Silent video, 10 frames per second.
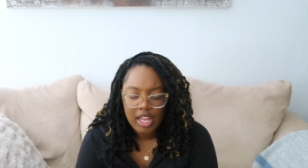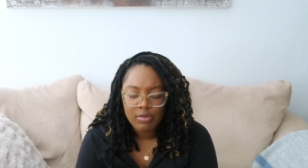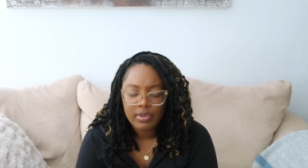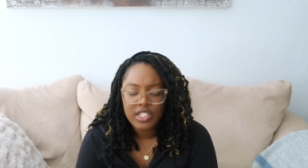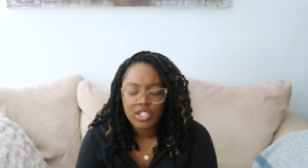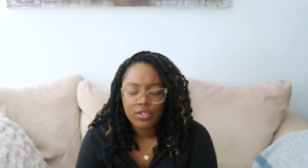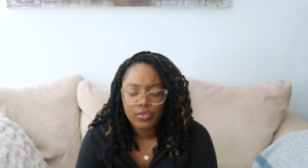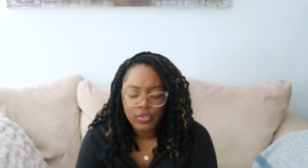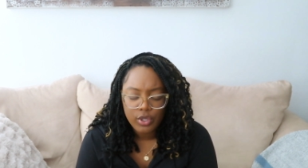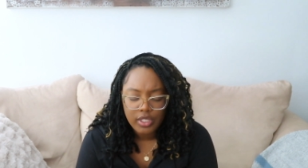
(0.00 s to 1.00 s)
Help us to
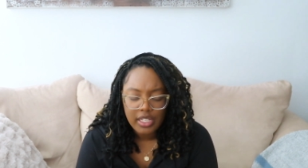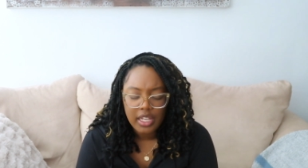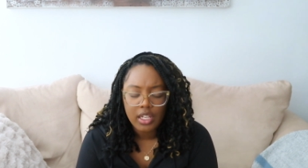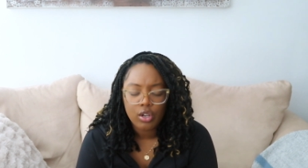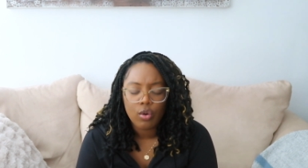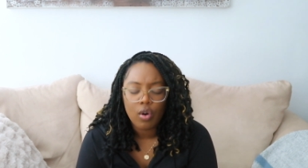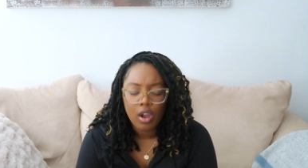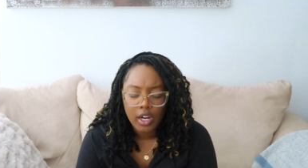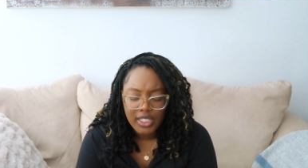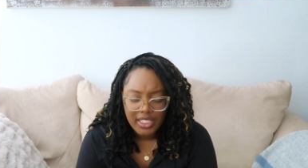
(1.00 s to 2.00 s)
fully and
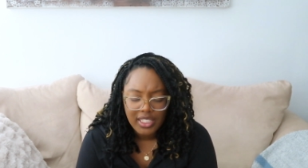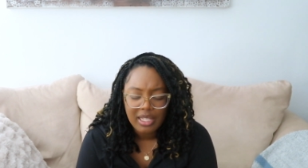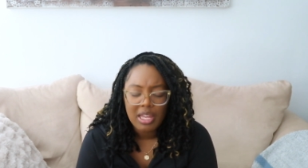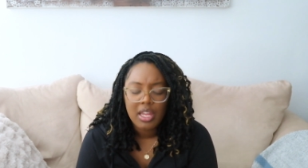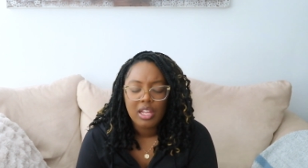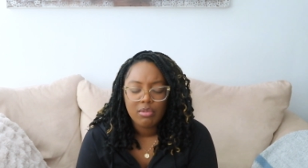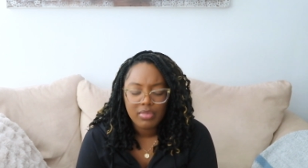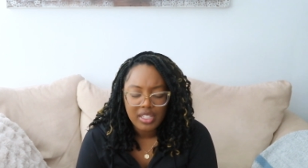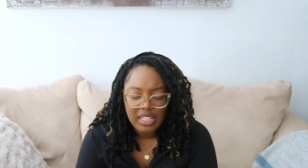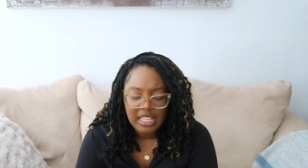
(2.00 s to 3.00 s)
wholeheartedly
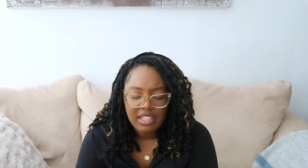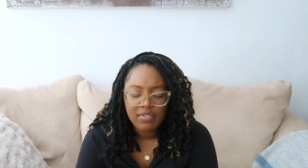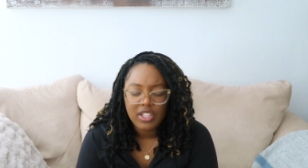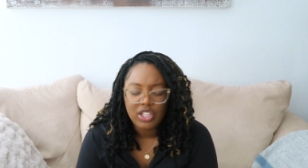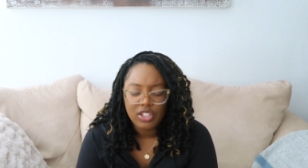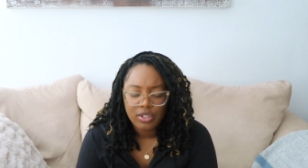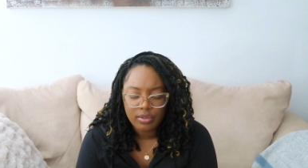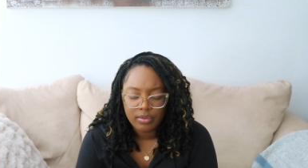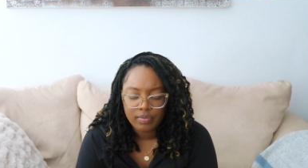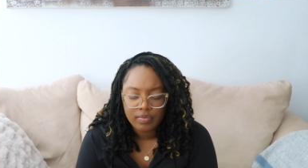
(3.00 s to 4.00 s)
believe you.